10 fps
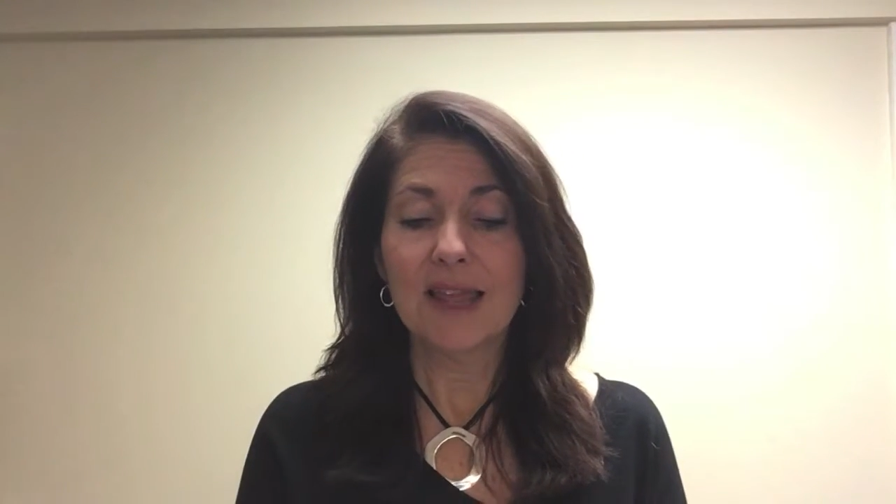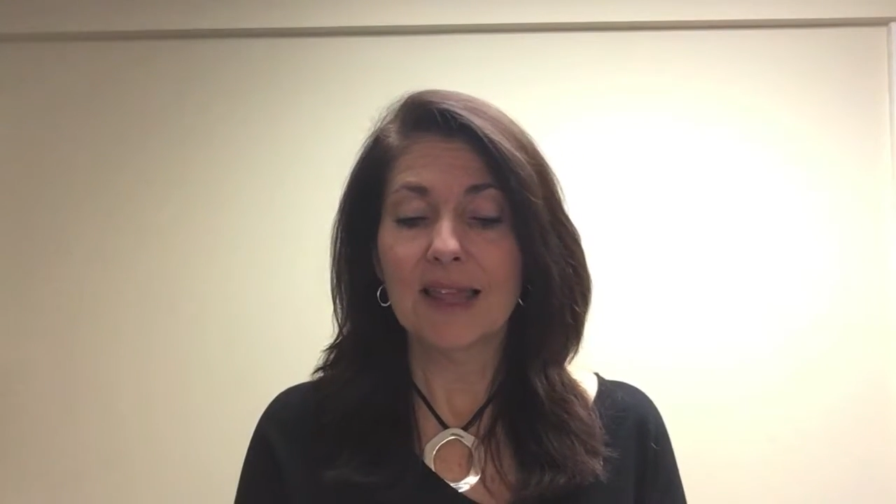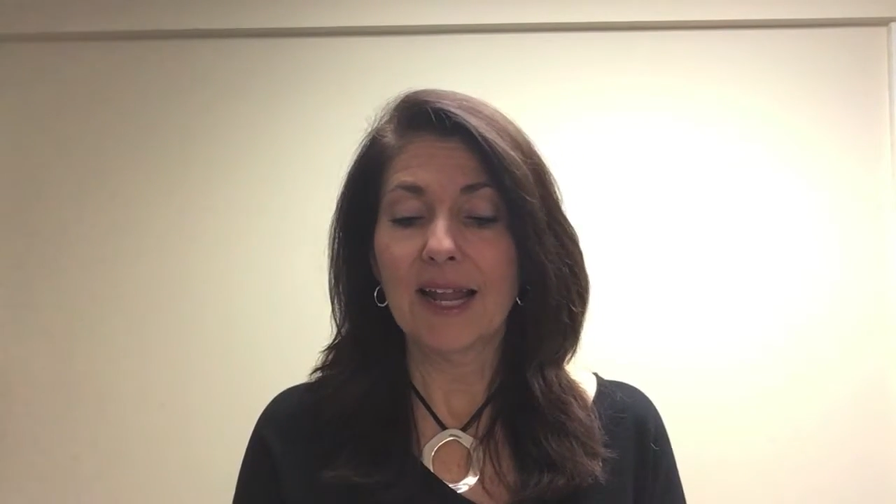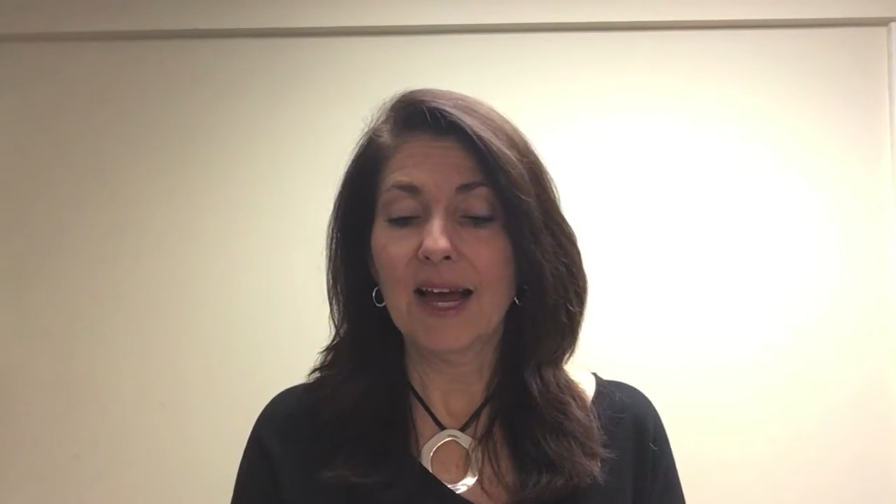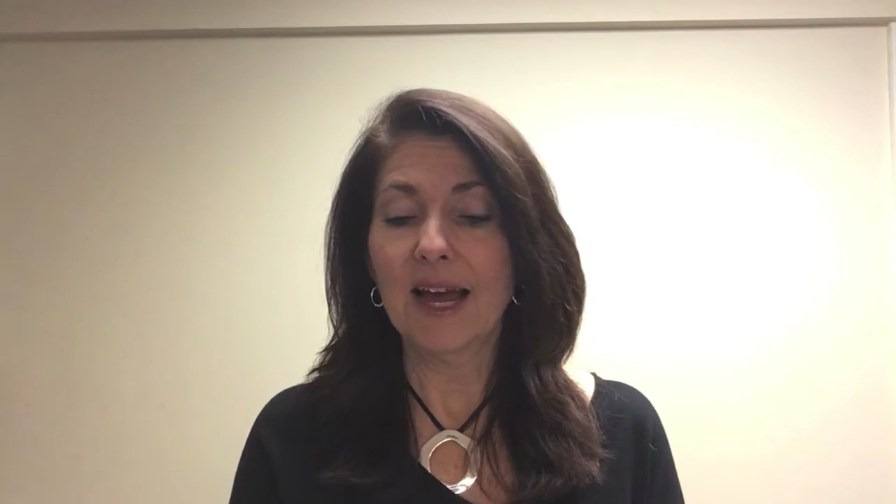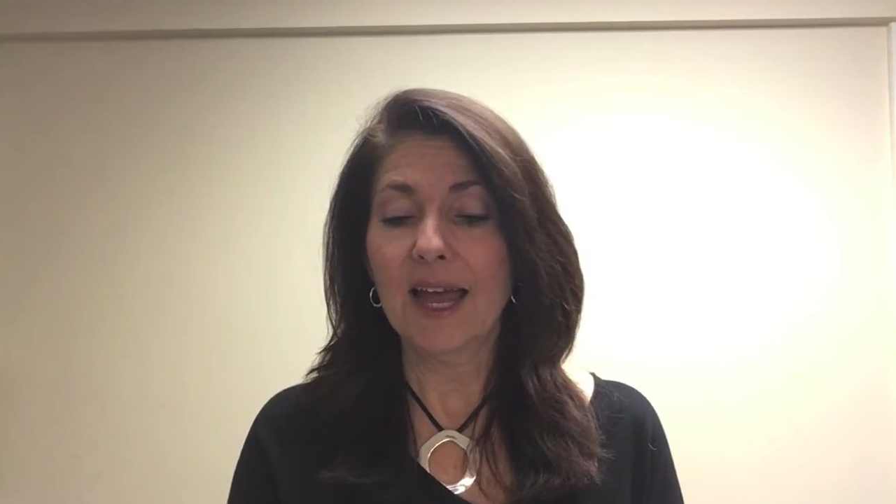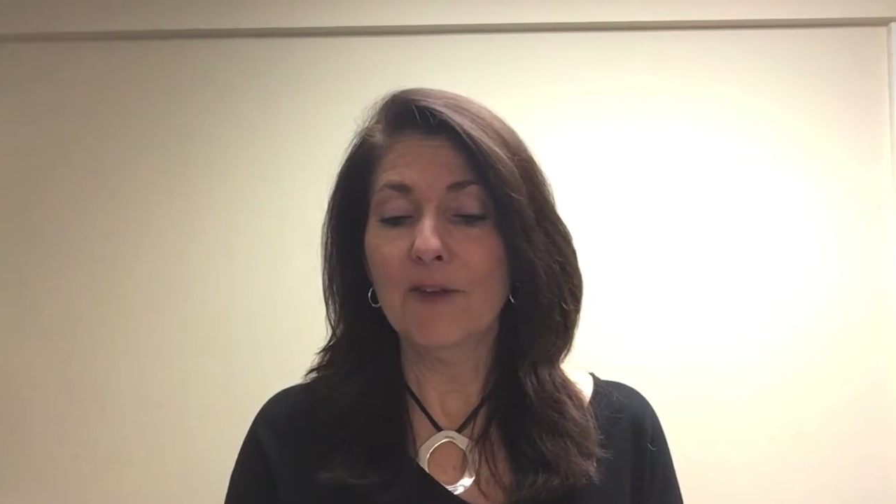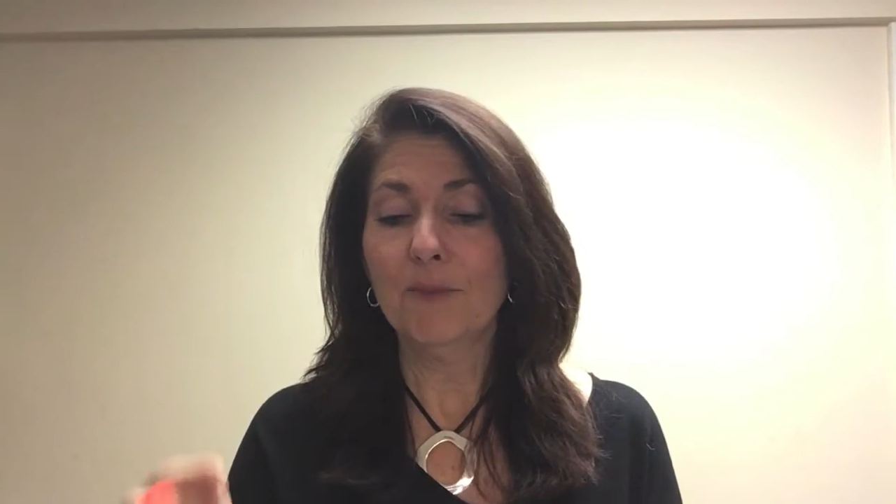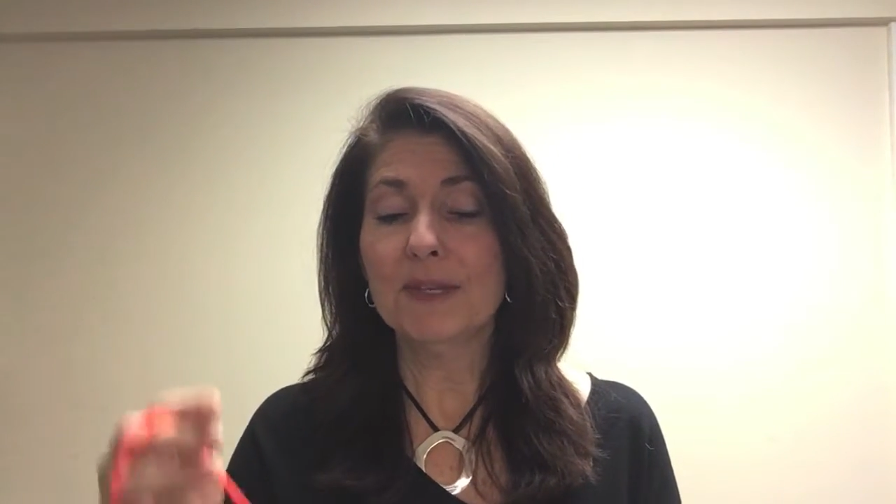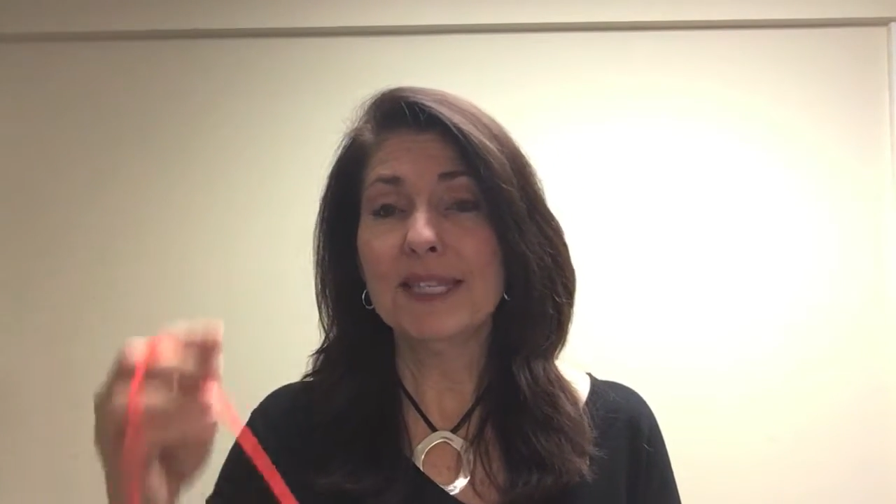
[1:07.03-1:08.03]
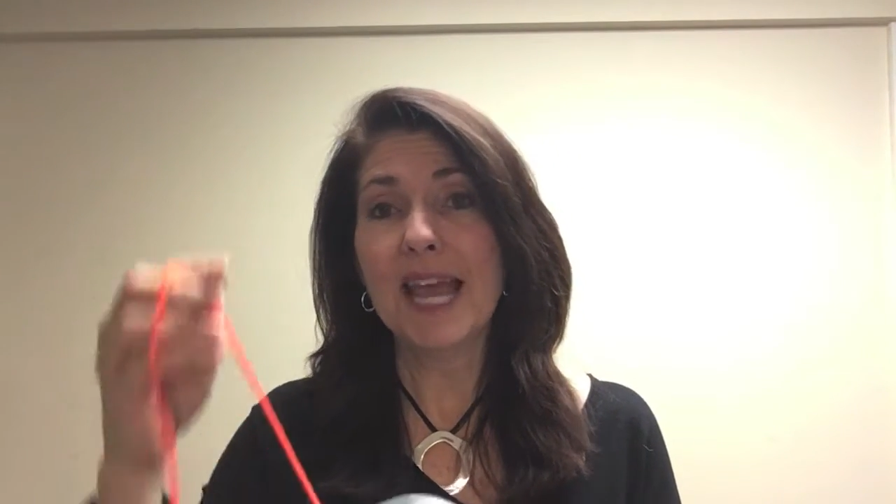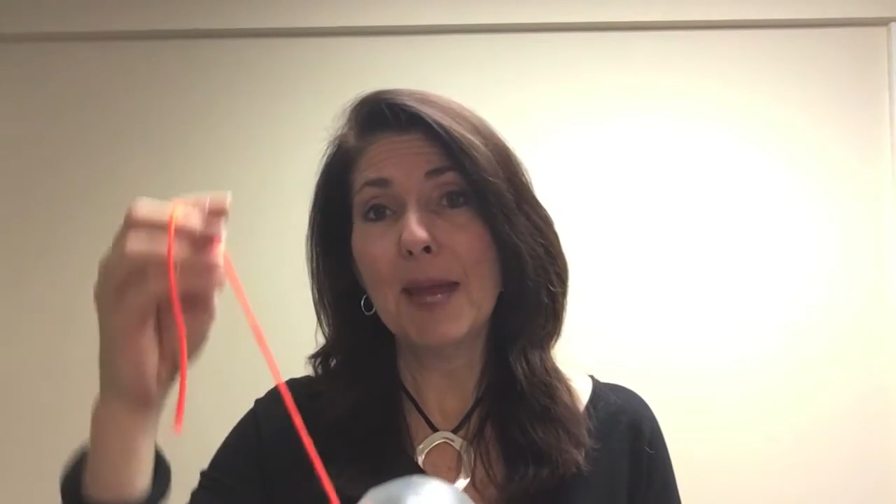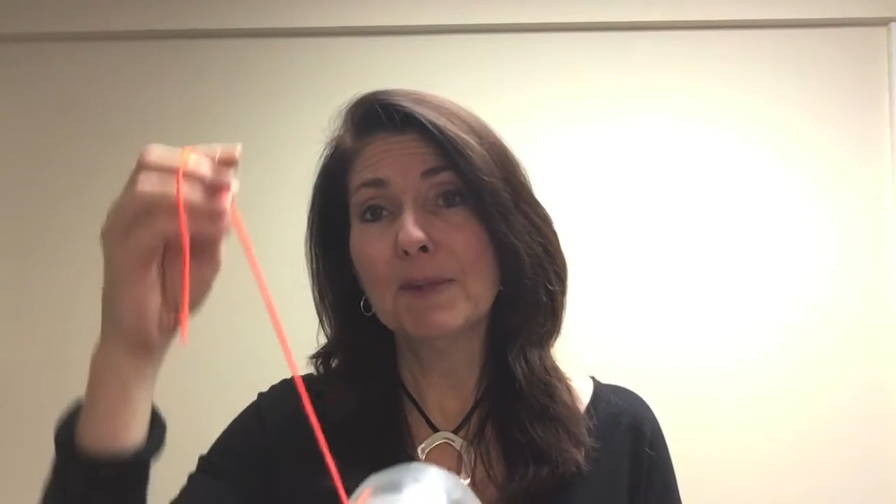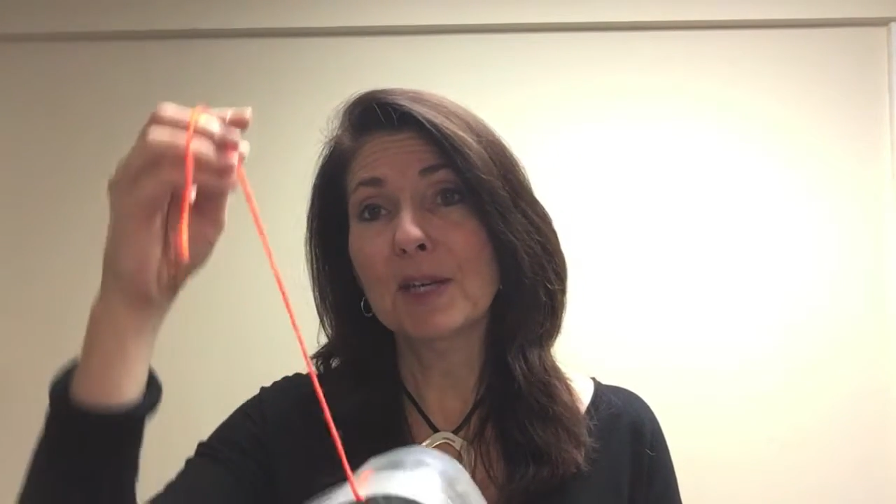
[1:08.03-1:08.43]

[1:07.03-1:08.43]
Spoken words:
that I have taped